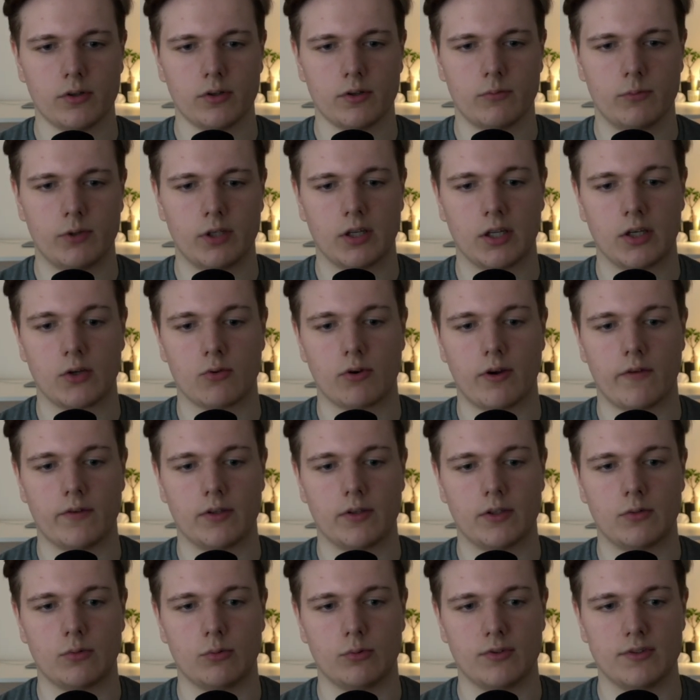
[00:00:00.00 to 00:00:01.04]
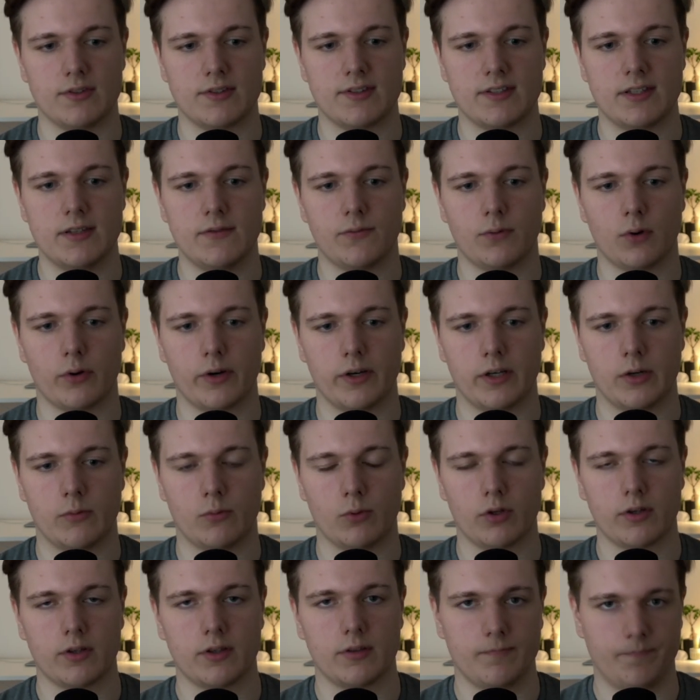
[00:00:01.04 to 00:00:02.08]
we can travel to c4 in a
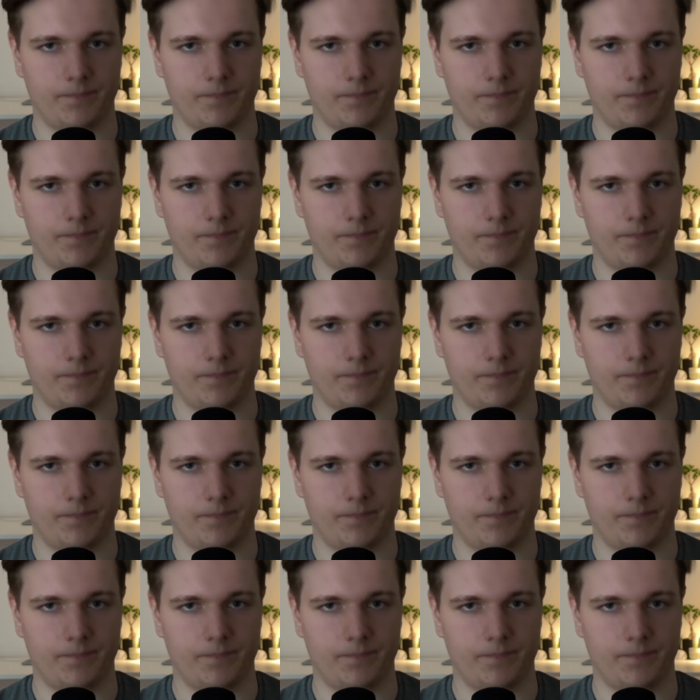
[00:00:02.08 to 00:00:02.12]
rook,